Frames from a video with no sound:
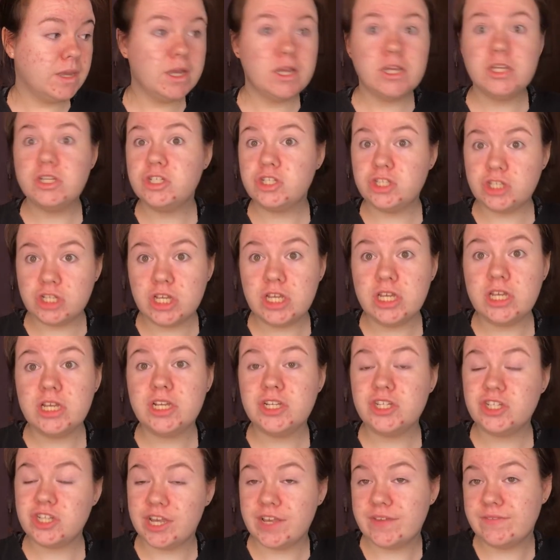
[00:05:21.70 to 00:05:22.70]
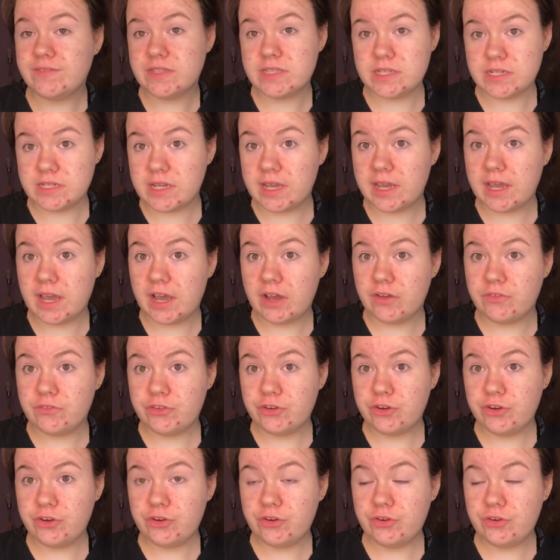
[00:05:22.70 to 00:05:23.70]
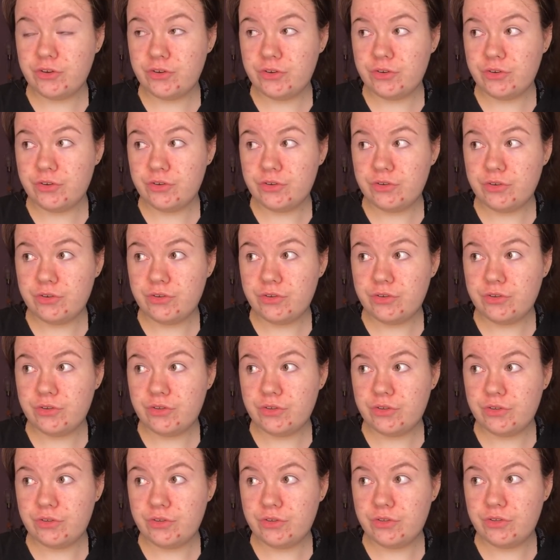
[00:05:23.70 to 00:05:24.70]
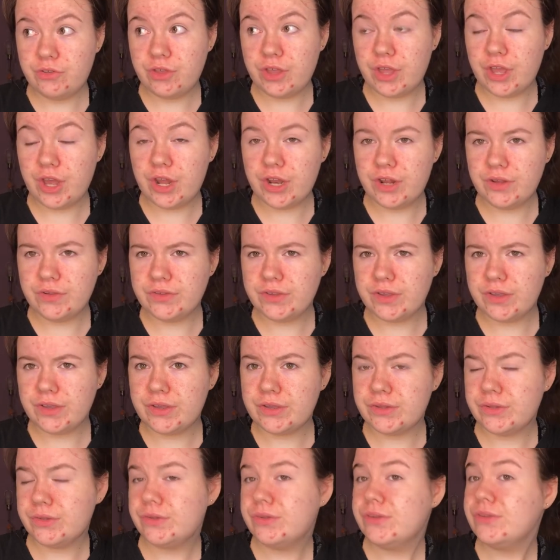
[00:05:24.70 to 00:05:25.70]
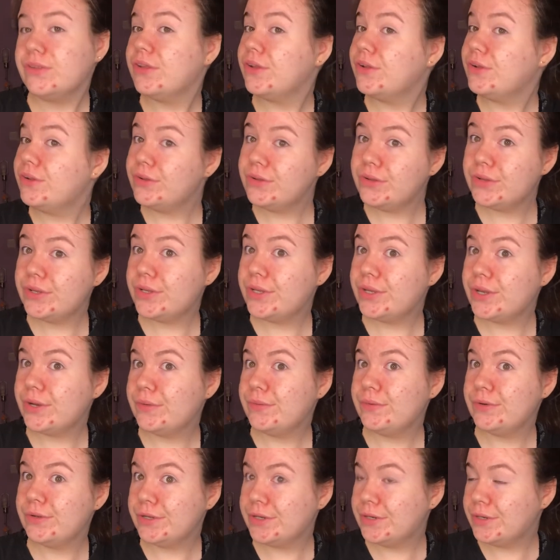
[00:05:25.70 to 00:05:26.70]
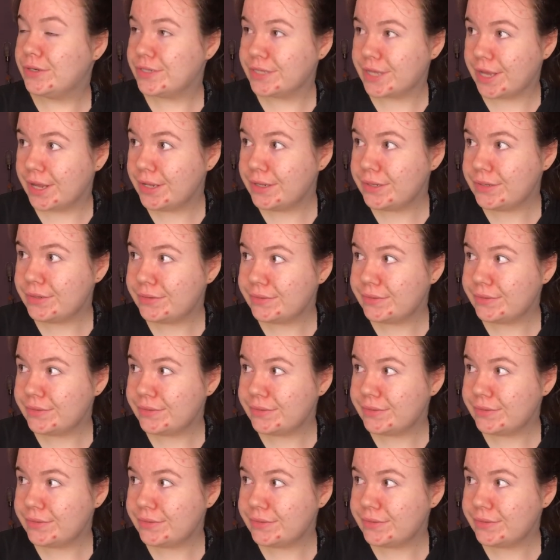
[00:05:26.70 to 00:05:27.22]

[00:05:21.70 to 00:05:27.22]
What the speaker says: She shaves the day after. And I was like, does that not like get rid of your tan?